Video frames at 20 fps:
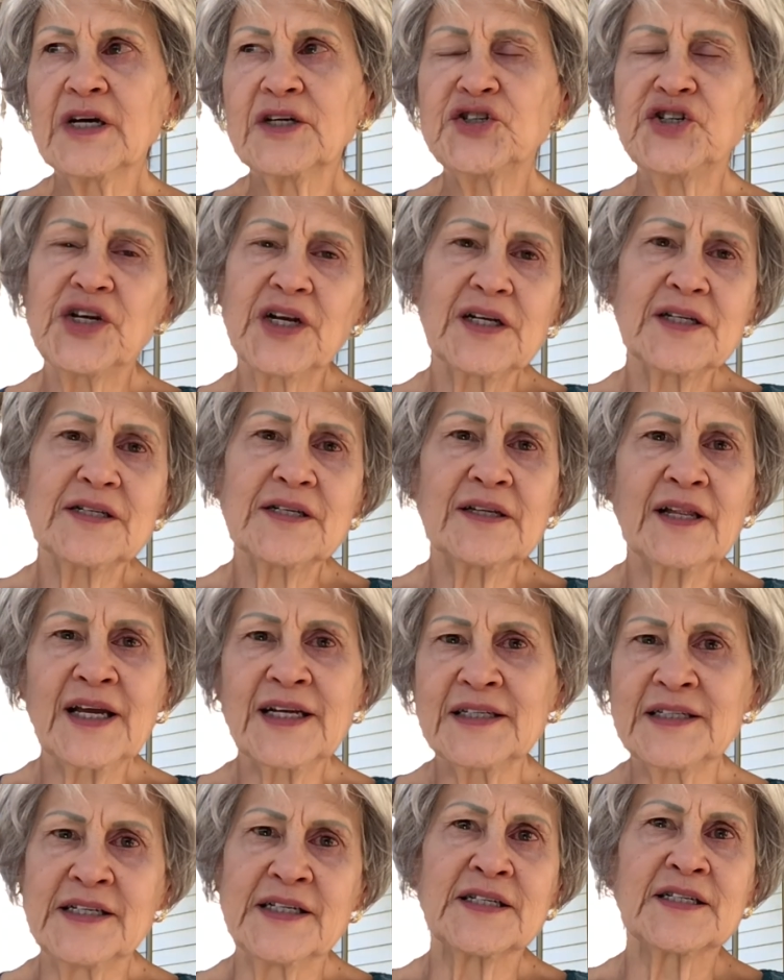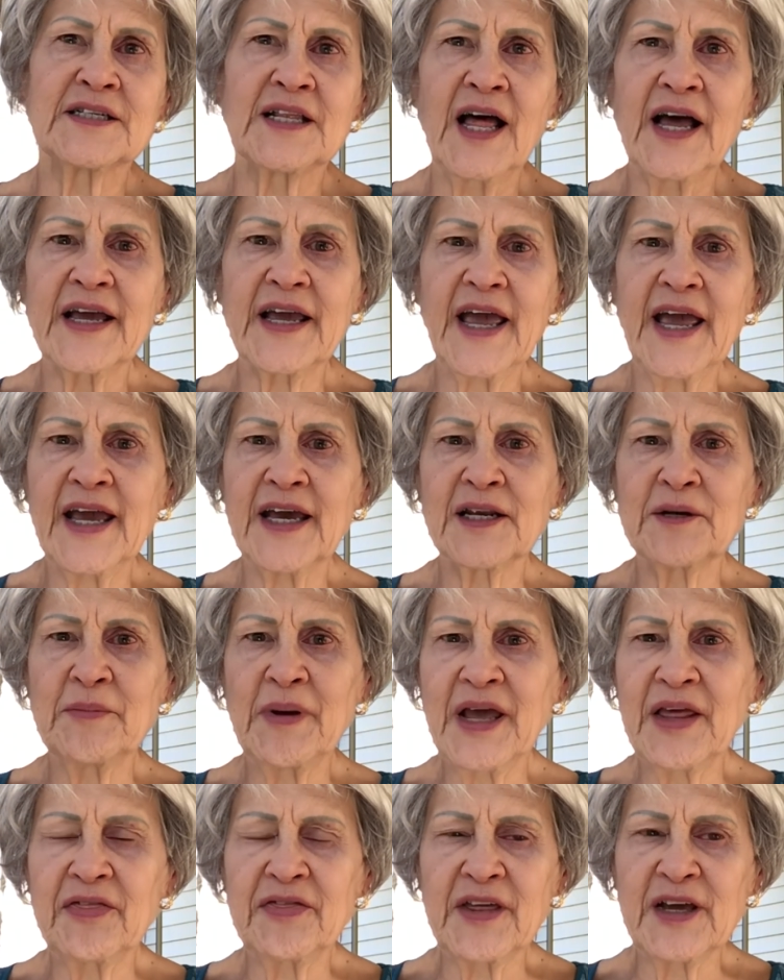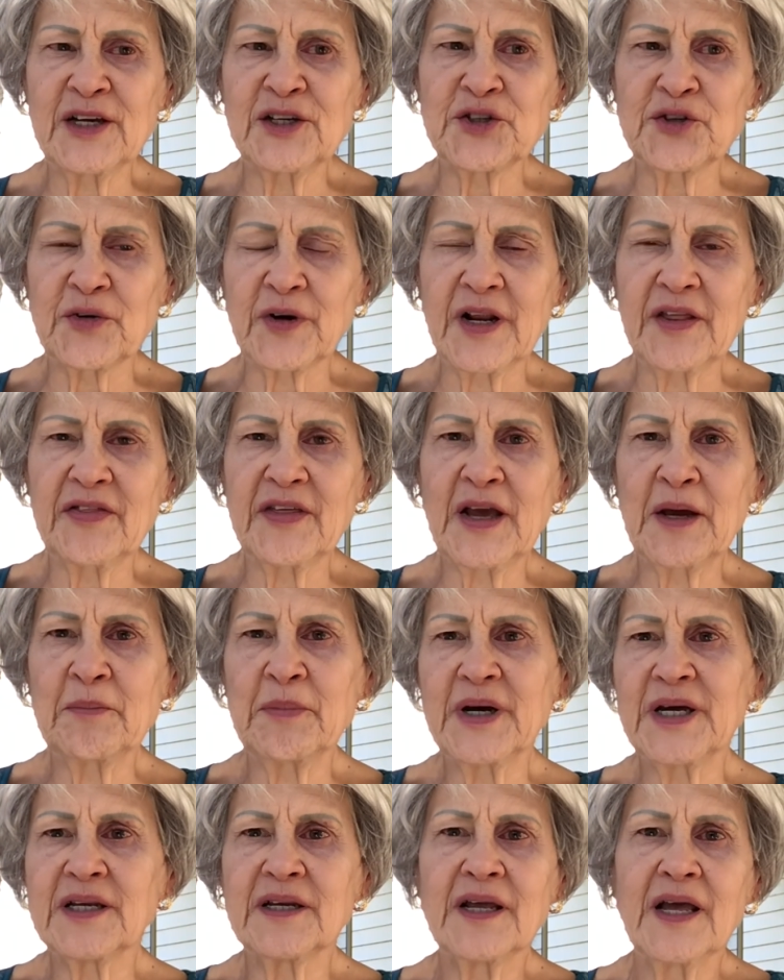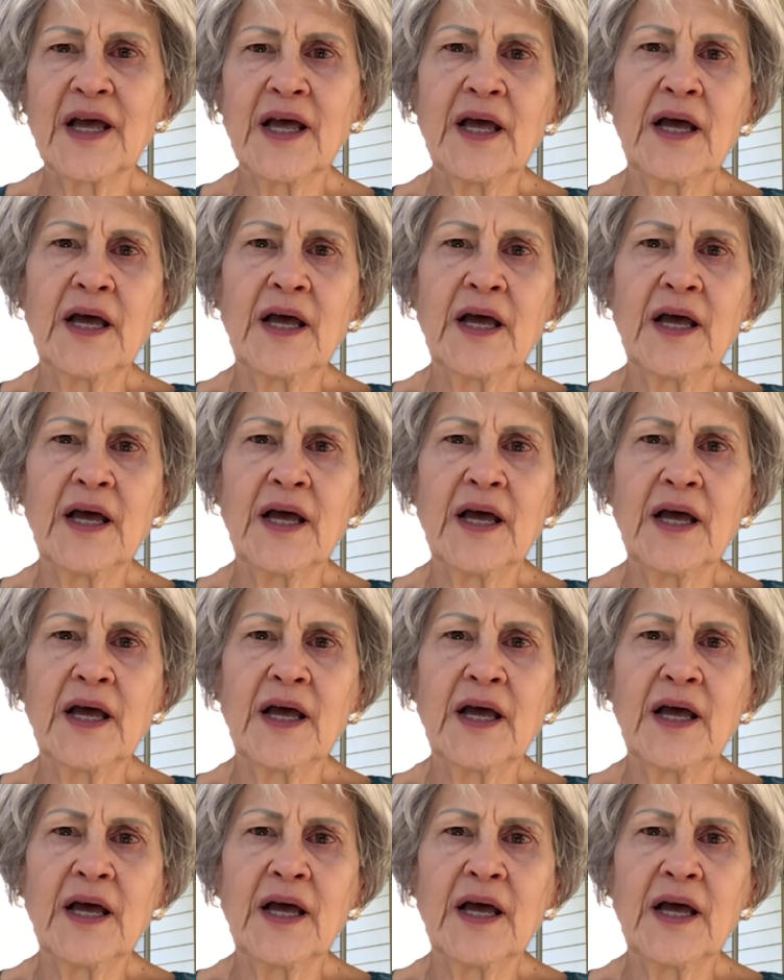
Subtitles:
She doesn't dislike handmade things or anything, but